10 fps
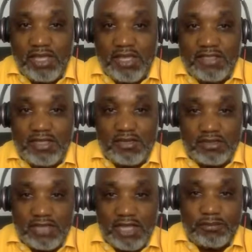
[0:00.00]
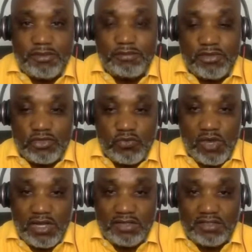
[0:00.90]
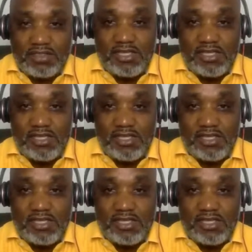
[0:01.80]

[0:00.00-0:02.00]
because it looks like people just wanted to